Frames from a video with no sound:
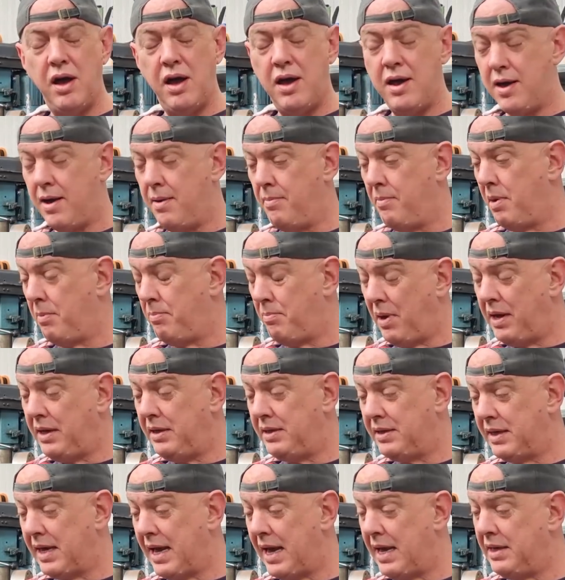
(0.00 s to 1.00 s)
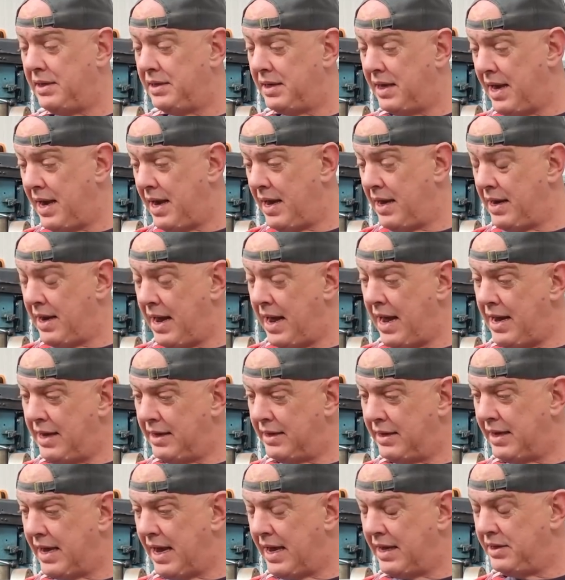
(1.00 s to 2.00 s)
a base gasket and a
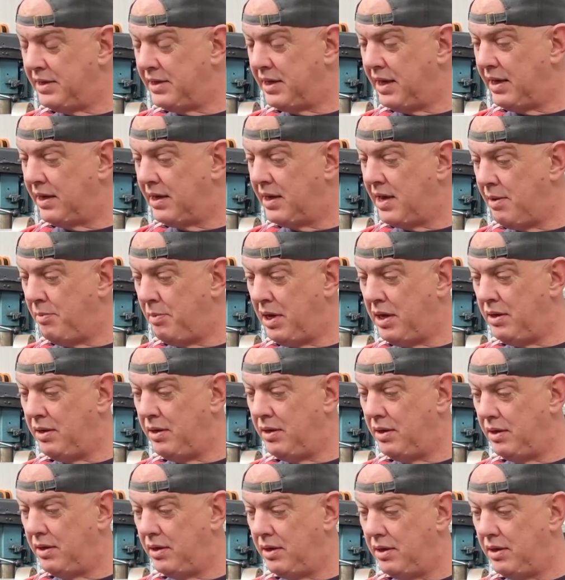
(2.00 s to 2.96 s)
head gasket coming.